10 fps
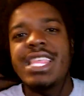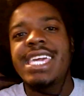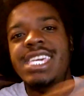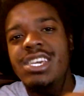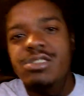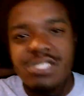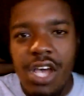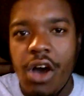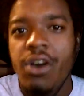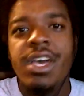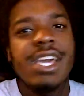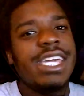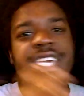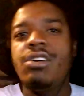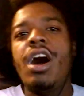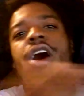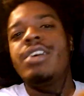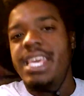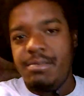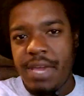Like kill Saw, kill all
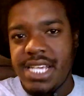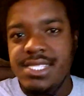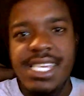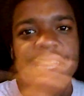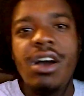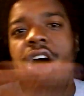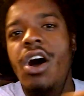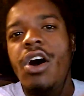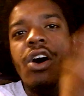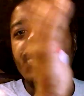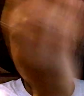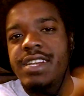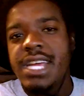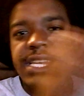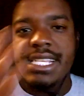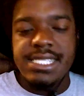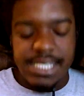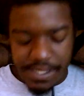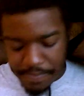that mess, kill all the redundancy.